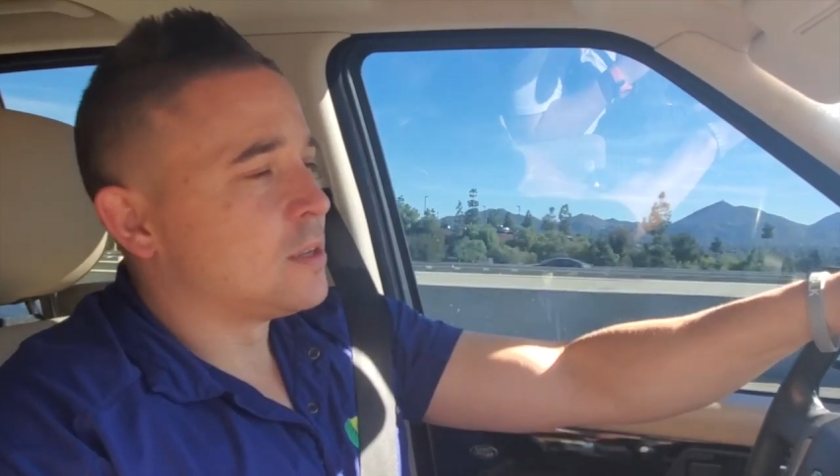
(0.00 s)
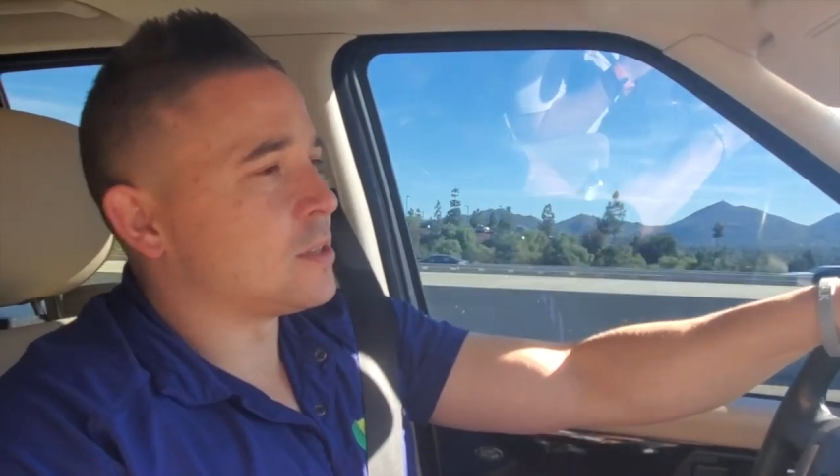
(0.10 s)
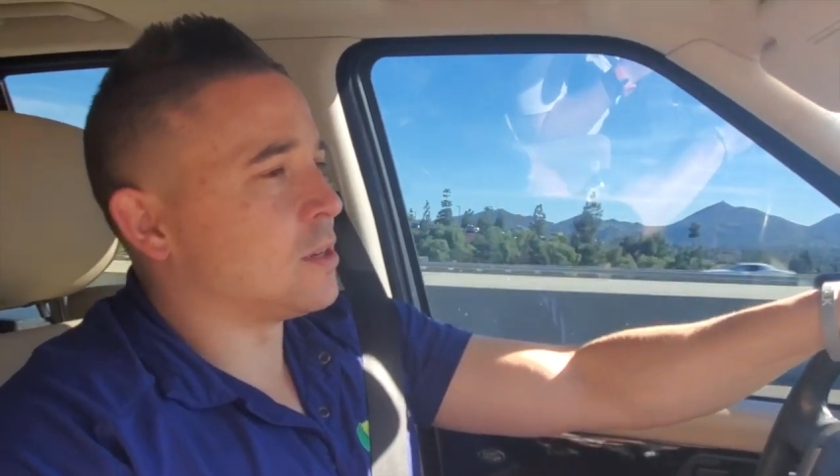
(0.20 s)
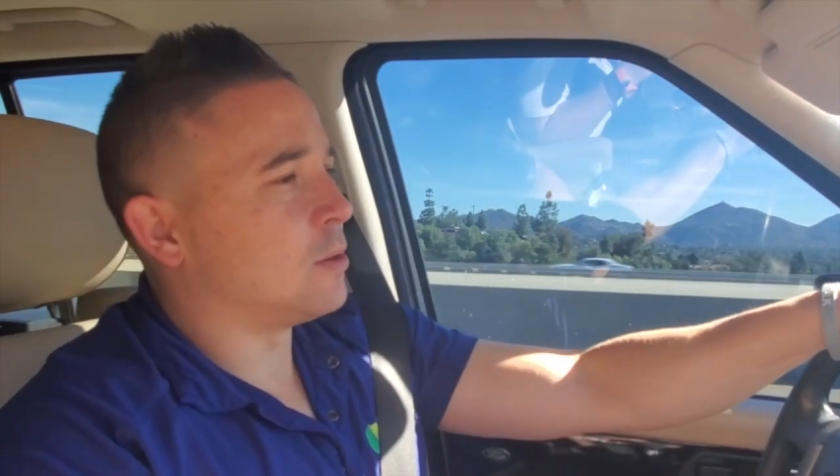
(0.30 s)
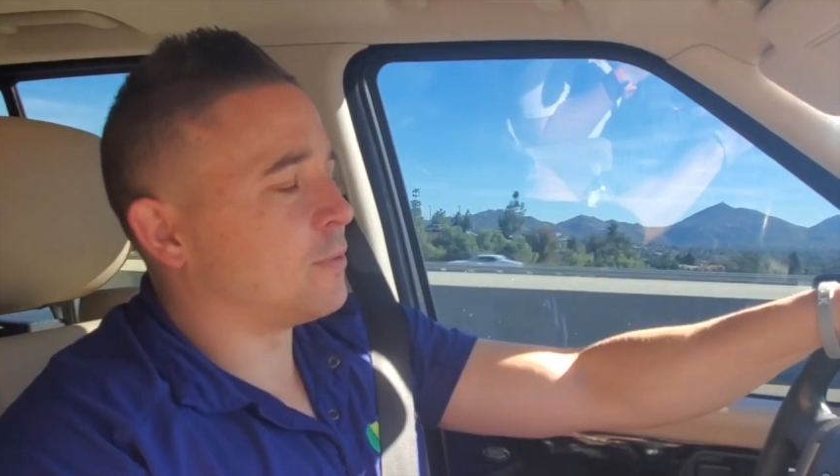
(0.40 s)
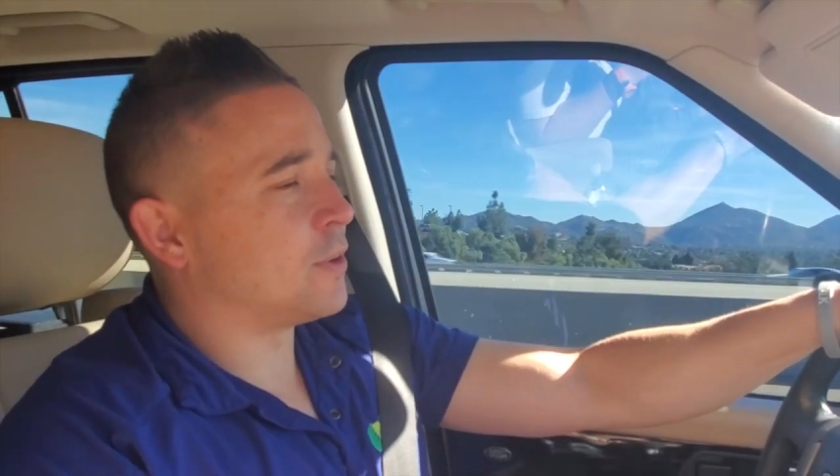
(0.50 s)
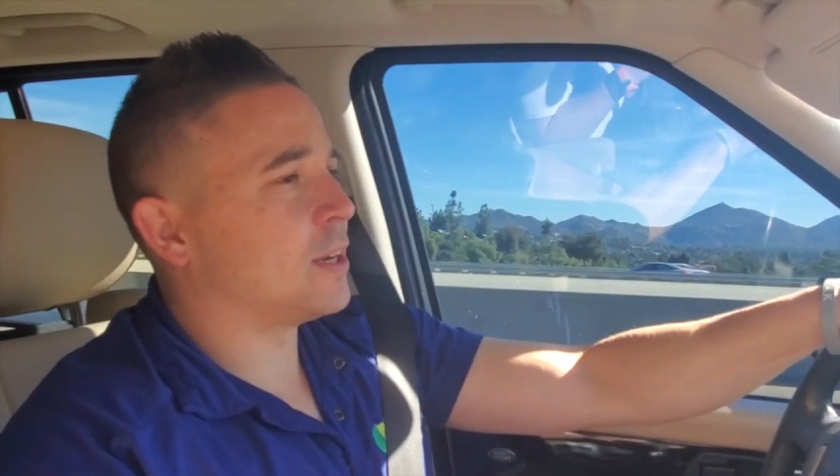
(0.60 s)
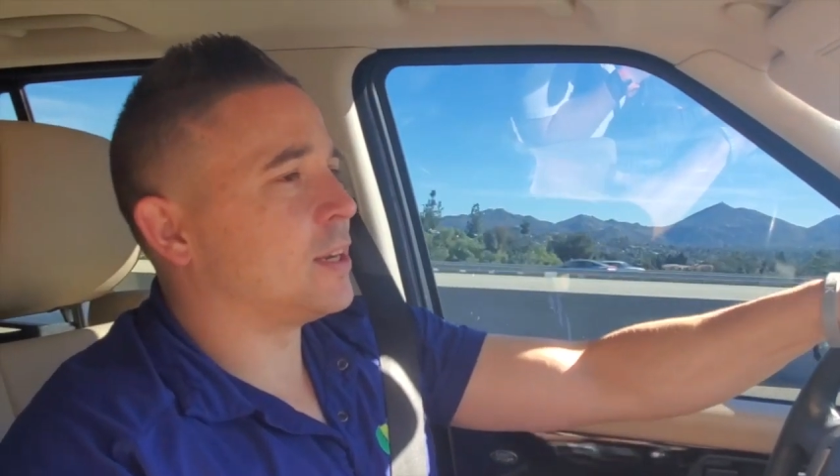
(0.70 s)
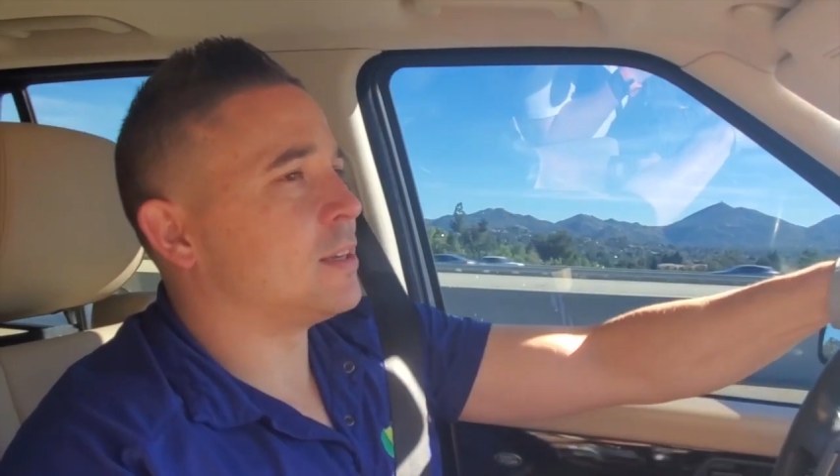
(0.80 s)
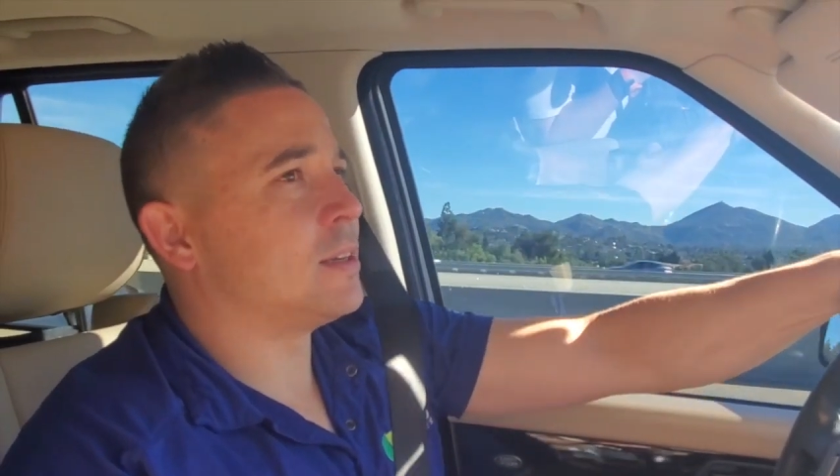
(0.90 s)
So if you're
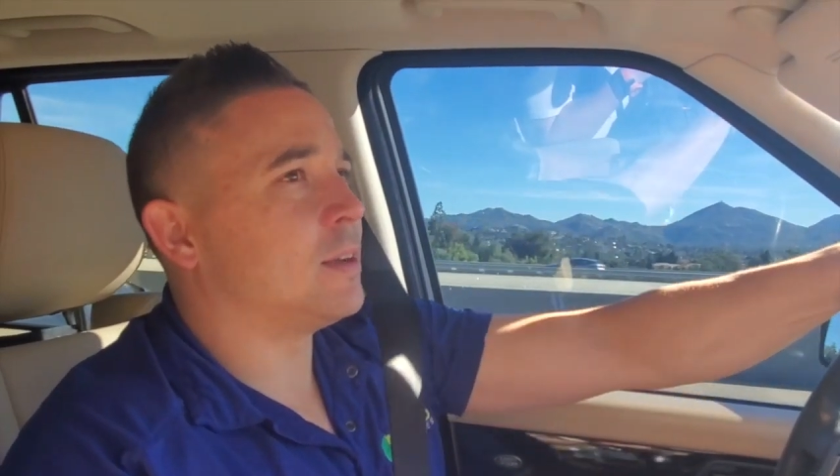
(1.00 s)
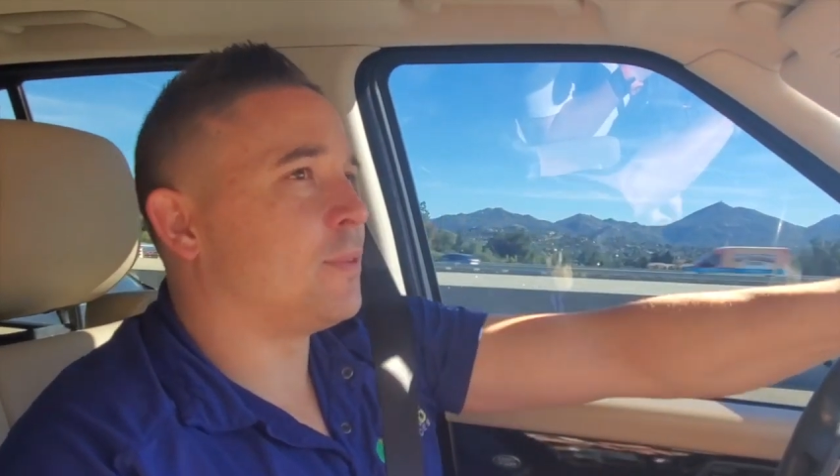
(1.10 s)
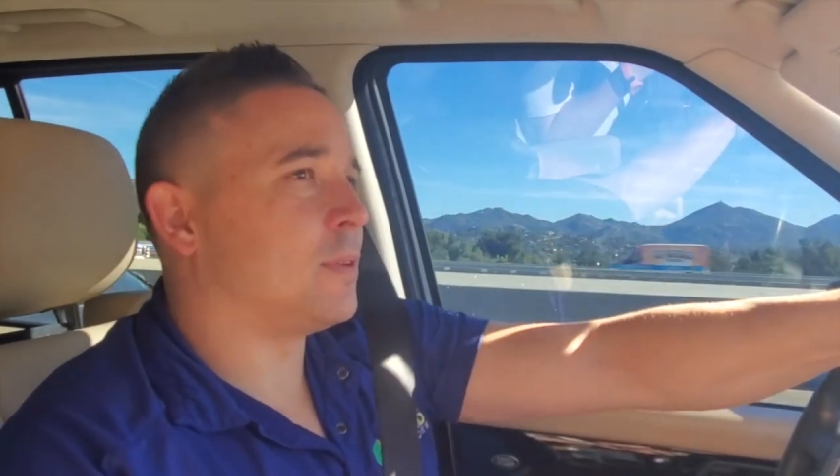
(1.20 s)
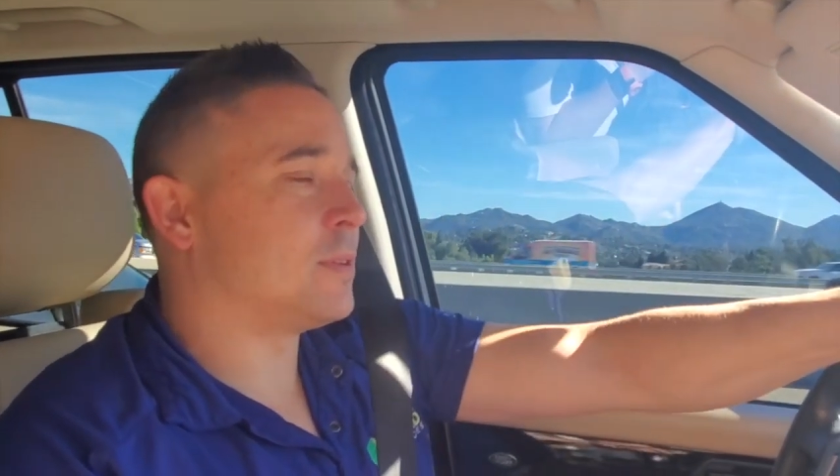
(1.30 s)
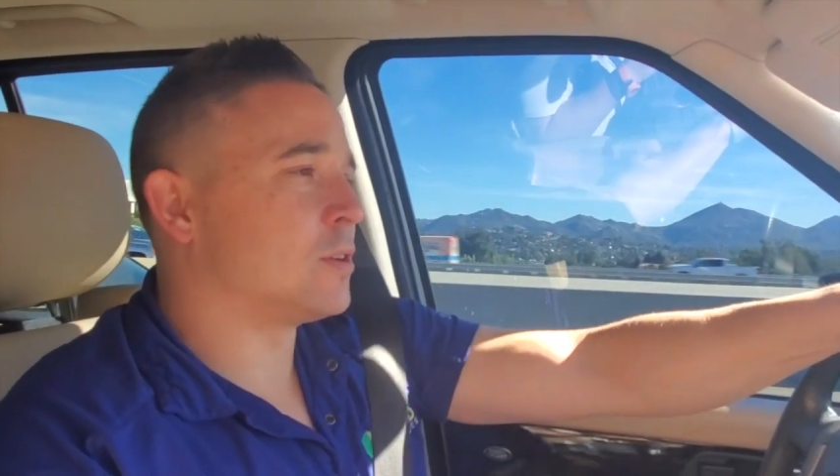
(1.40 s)
gonna,